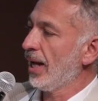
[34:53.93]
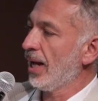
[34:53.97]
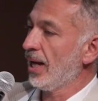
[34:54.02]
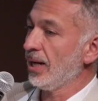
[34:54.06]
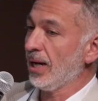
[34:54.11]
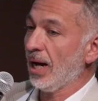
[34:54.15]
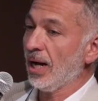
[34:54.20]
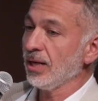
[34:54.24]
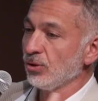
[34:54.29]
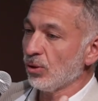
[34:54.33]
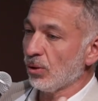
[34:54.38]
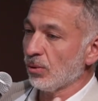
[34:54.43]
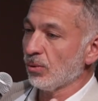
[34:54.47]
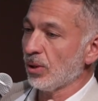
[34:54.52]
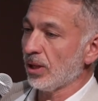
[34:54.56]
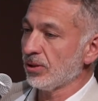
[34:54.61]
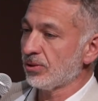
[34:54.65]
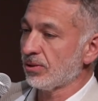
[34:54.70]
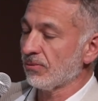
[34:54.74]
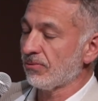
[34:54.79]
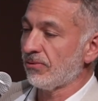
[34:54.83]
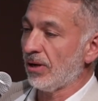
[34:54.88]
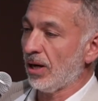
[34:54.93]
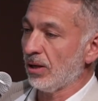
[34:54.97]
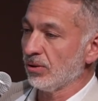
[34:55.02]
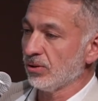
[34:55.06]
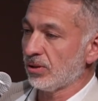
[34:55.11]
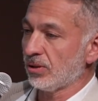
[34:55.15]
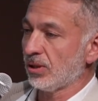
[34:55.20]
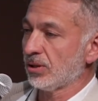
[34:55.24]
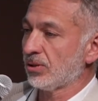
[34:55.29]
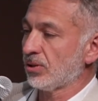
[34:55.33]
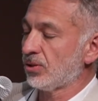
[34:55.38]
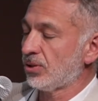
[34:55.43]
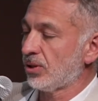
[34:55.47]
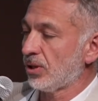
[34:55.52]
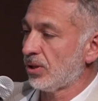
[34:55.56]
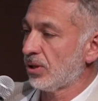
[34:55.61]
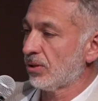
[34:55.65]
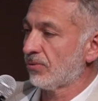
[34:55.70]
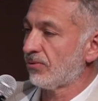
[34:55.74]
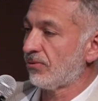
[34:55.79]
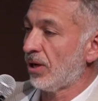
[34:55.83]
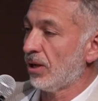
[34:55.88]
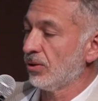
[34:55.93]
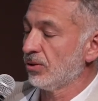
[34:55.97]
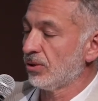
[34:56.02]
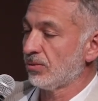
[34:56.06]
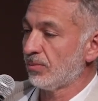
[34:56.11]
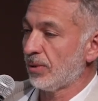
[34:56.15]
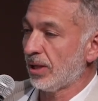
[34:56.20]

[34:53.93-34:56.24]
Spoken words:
And I know as a founder, as a serial founder